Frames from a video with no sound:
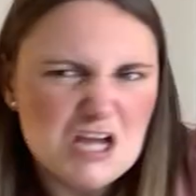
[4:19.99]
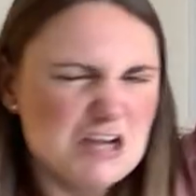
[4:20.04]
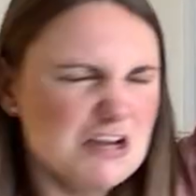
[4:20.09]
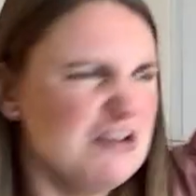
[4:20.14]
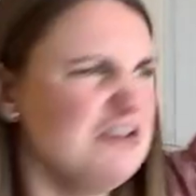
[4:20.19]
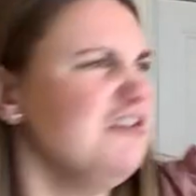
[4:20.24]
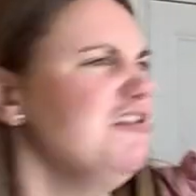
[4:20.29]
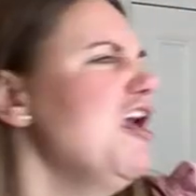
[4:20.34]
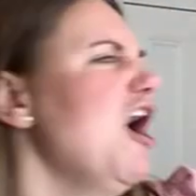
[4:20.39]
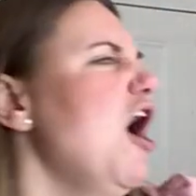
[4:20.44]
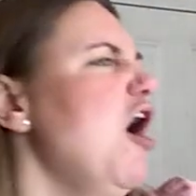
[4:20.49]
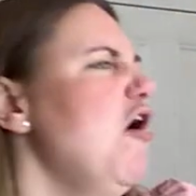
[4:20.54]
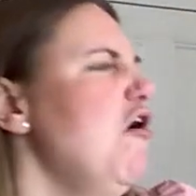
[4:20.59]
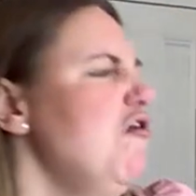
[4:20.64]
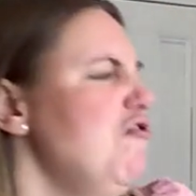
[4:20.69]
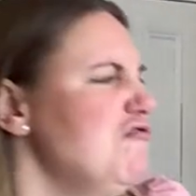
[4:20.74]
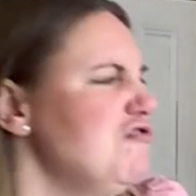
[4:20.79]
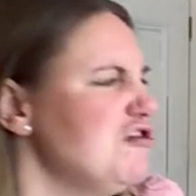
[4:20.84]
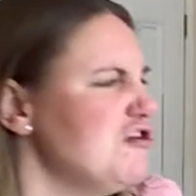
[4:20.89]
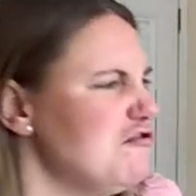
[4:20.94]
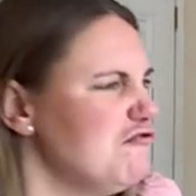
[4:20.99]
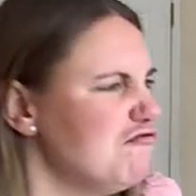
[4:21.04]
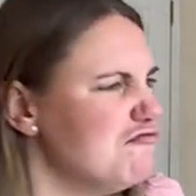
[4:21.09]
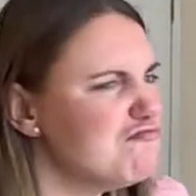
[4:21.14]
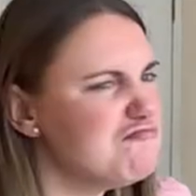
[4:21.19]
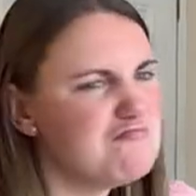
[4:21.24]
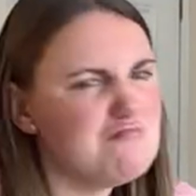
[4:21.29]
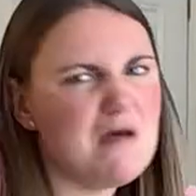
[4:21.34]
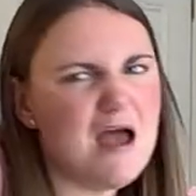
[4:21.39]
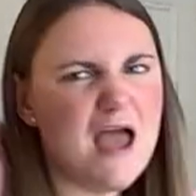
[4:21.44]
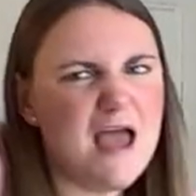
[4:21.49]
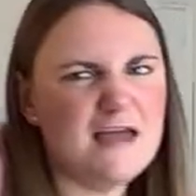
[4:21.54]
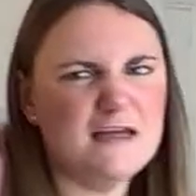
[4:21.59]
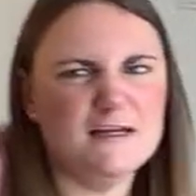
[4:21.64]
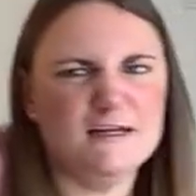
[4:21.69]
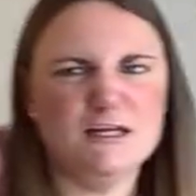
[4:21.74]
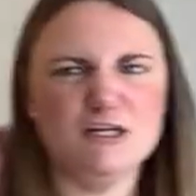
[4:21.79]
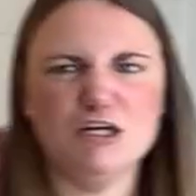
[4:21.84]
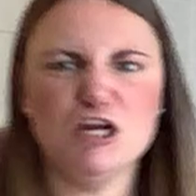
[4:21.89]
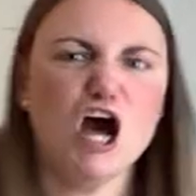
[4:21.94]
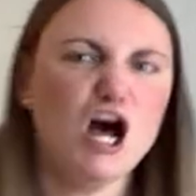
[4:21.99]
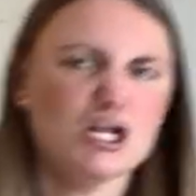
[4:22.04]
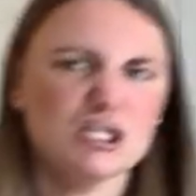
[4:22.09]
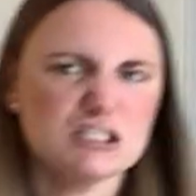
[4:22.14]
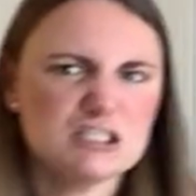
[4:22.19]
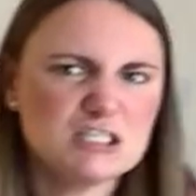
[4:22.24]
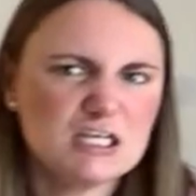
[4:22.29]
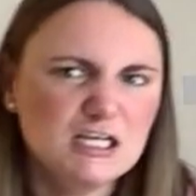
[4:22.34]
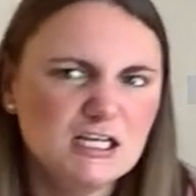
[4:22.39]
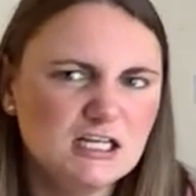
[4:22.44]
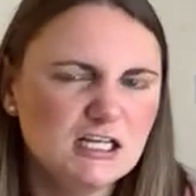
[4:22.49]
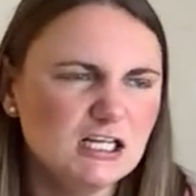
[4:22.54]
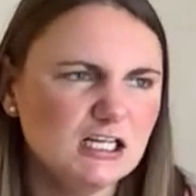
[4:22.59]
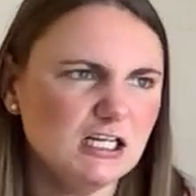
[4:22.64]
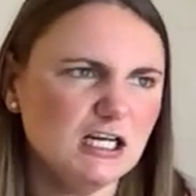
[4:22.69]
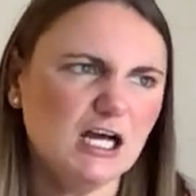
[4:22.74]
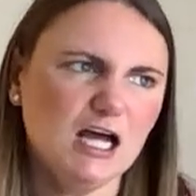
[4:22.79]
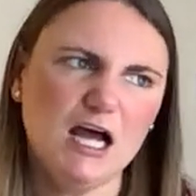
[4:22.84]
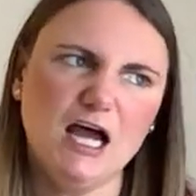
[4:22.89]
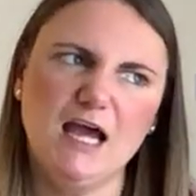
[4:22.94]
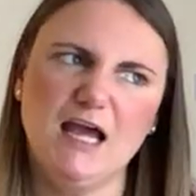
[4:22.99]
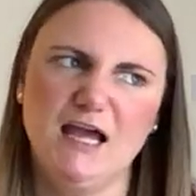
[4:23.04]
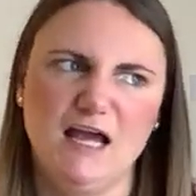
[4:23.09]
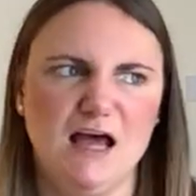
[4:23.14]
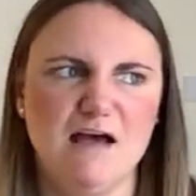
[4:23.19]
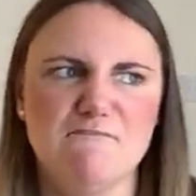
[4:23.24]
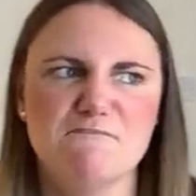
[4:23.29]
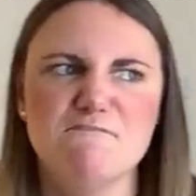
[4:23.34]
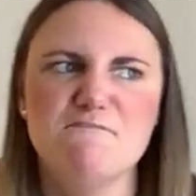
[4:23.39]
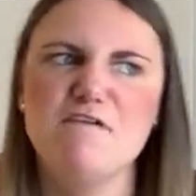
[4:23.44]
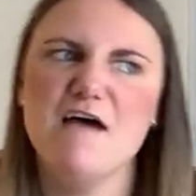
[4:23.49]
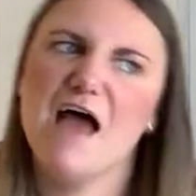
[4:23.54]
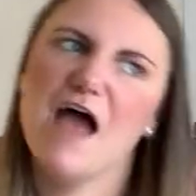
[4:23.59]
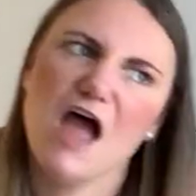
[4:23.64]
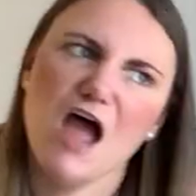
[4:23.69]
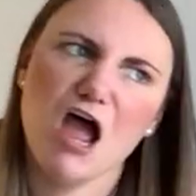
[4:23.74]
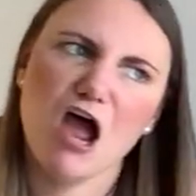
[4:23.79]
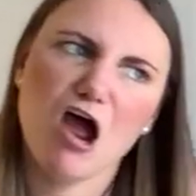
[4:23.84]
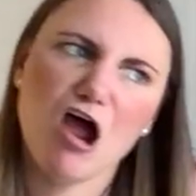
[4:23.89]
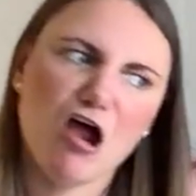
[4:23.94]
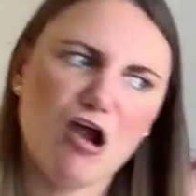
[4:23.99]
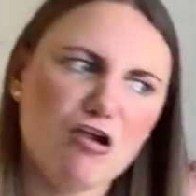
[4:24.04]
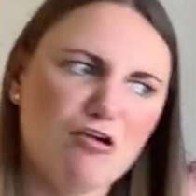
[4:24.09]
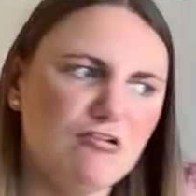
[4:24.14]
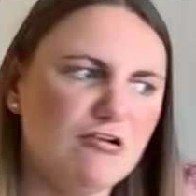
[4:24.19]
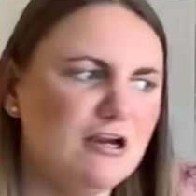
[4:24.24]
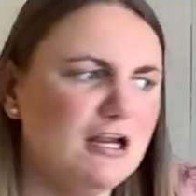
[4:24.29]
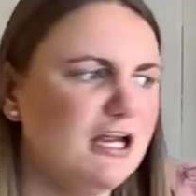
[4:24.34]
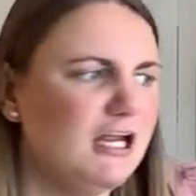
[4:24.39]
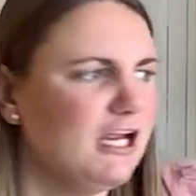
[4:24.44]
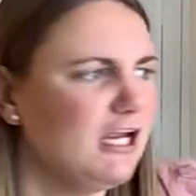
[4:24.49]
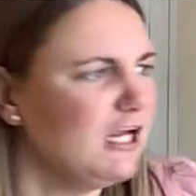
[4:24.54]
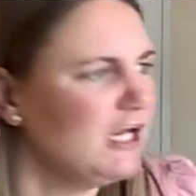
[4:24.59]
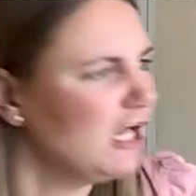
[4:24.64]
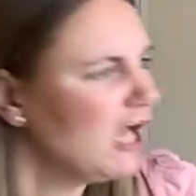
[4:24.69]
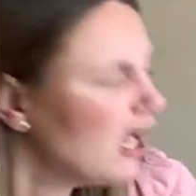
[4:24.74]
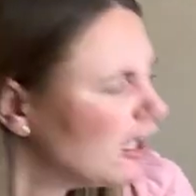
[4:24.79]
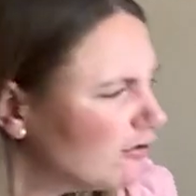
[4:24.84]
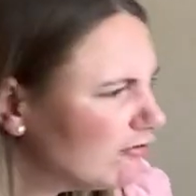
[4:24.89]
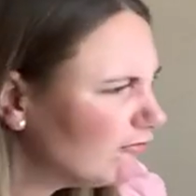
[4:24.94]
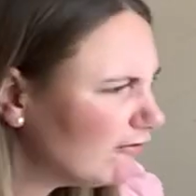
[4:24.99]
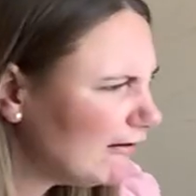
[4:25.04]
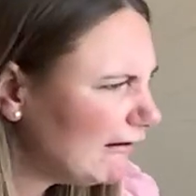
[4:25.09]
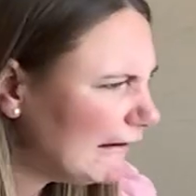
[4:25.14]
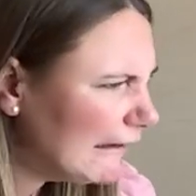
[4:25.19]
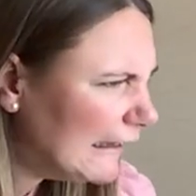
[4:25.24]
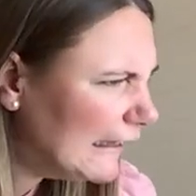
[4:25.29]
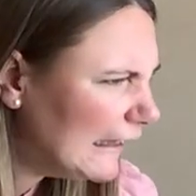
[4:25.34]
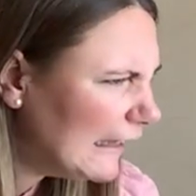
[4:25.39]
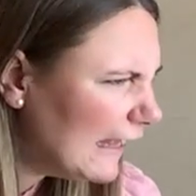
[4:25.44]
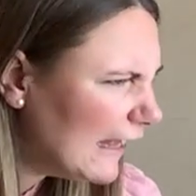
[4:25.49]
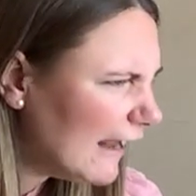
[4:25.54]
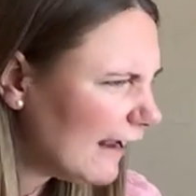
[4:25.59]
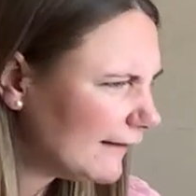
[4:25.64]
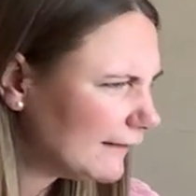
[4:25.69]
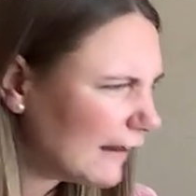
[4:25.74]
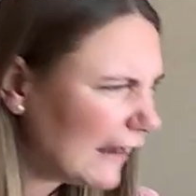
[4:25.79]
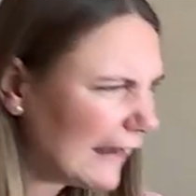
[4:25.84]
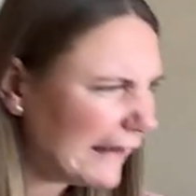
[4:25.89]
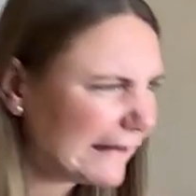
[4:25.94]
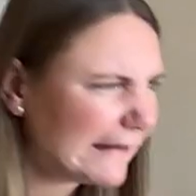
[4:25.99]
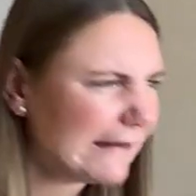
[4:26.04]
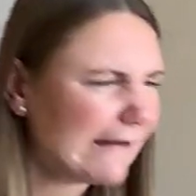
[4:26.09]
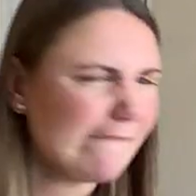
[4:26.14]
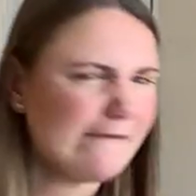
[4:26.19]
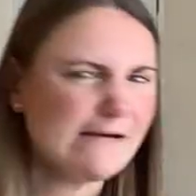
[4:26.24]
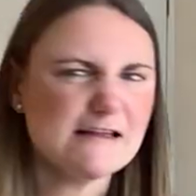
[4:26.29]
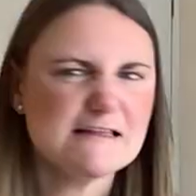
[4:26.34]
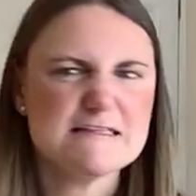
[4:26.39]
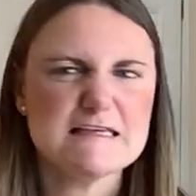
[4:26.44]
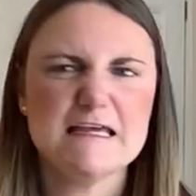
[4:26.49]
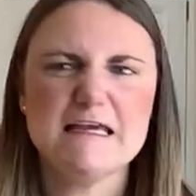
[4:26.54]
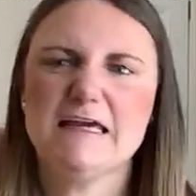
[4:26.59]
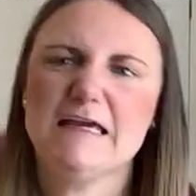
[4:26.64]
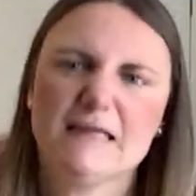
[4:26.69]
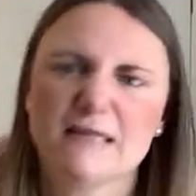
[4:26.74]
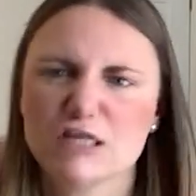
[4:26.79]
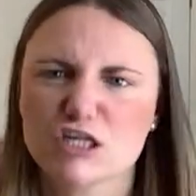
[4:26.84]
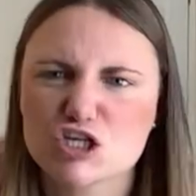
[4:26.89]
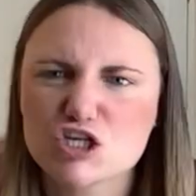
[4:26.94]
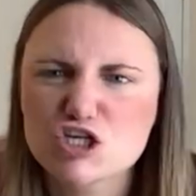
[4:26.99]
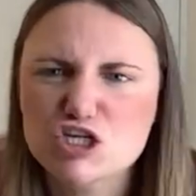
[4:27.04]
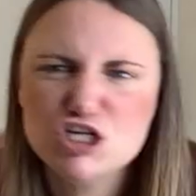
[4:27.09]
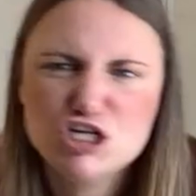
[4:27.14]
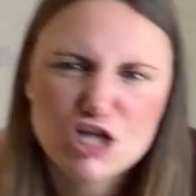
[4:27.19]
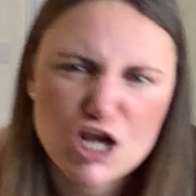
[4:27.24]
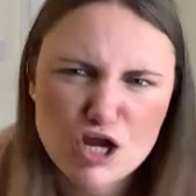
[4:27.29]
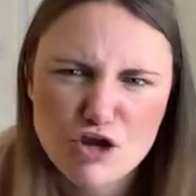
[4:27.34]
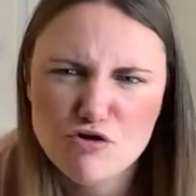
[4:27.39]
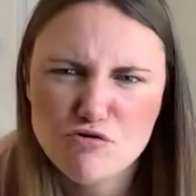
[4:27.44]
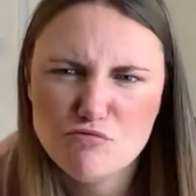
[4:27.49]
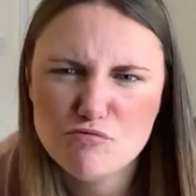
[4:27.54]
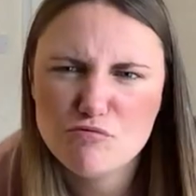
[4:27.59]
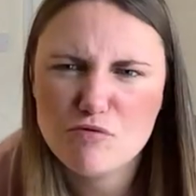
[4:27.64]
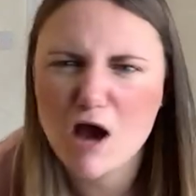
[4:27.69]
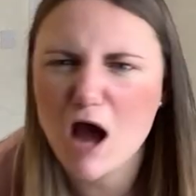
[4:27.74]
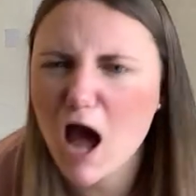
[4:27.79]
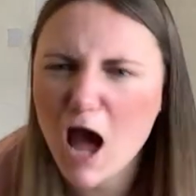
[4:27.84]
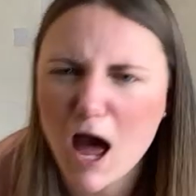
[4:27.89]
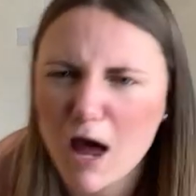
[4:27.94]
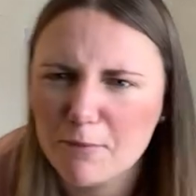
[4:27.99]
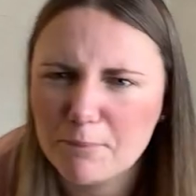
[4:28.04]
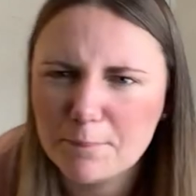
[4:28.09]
No, you may not. I am very hungry and I'm going to eat you up.